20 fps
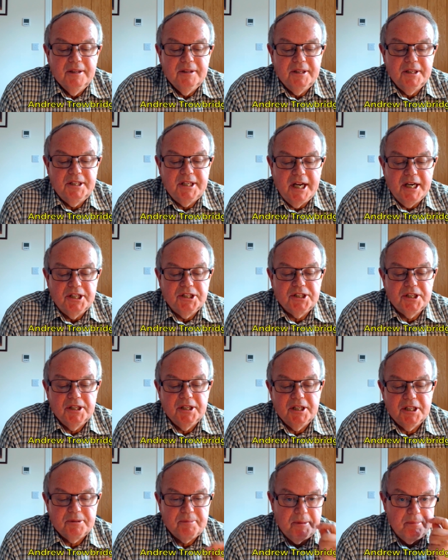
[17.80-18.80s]
The tension
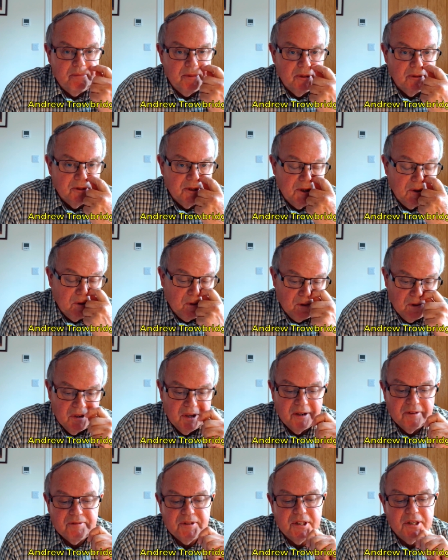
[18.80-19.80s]
has been building all
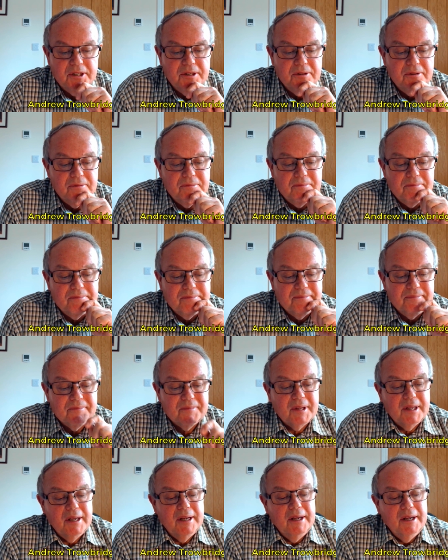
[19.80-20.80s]
afternoon.
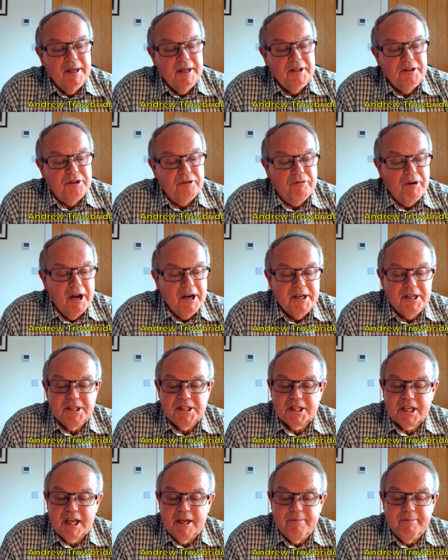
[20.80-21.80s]
The
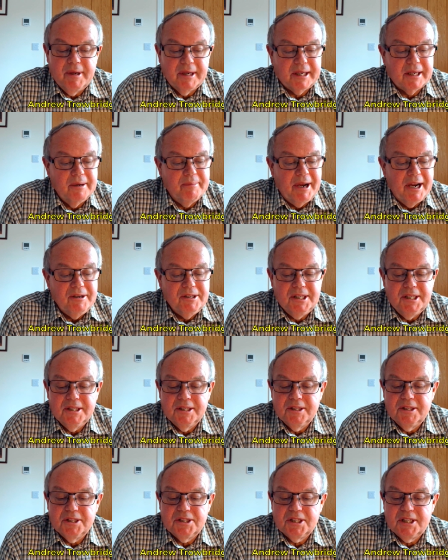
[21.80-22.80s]
runners come, come out
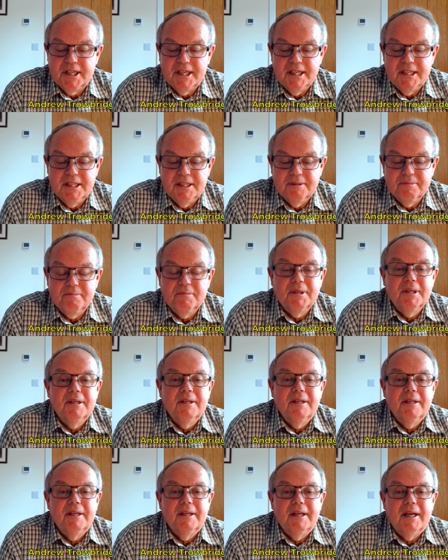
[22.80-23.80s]
into the stadium
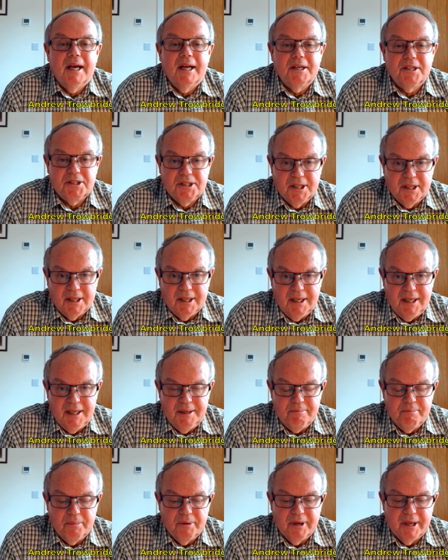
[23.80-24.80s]
and start
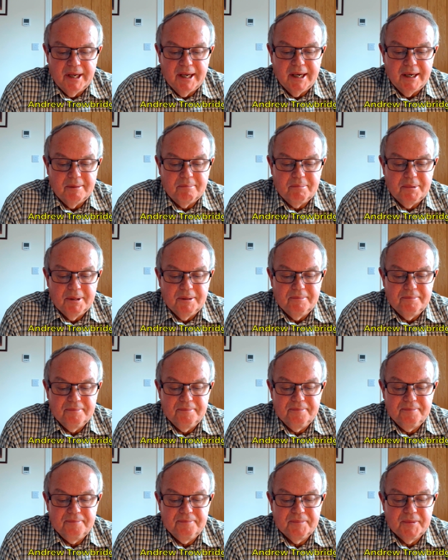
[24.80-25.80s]
limbering up.
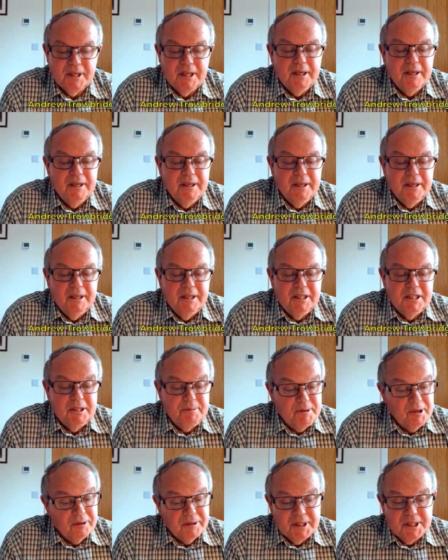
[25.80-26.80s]
To
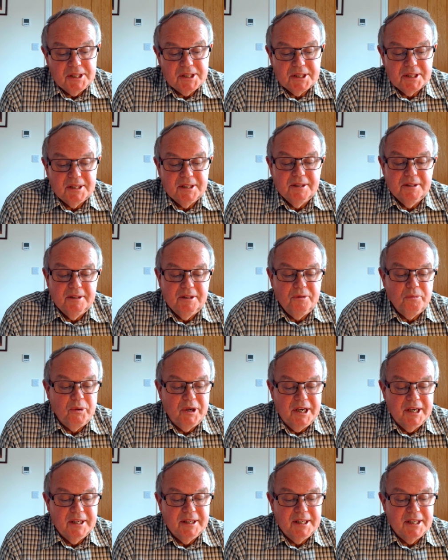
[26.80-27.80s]
be honest, the
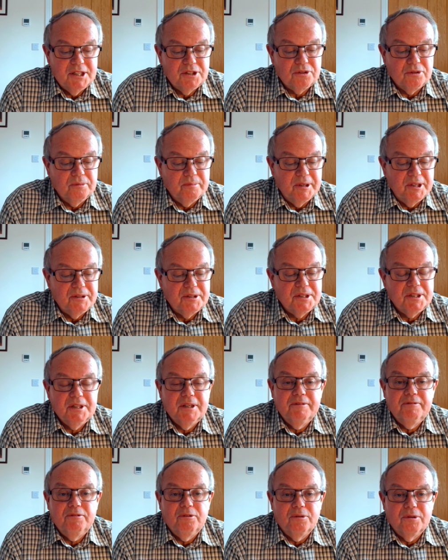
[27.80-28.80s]
winner is almost
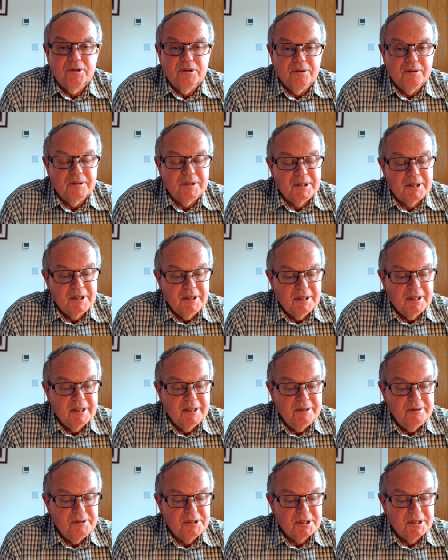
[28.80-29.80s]
a foregone
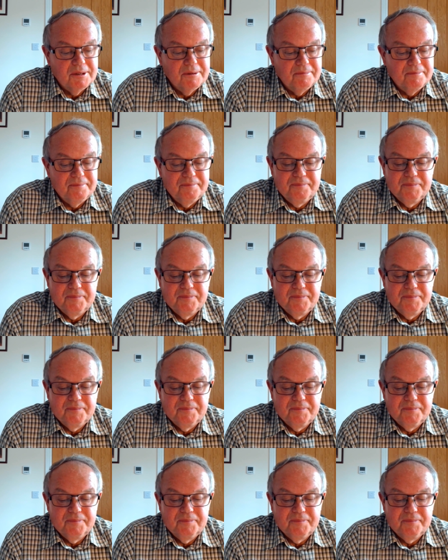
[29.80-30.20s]
conclusion.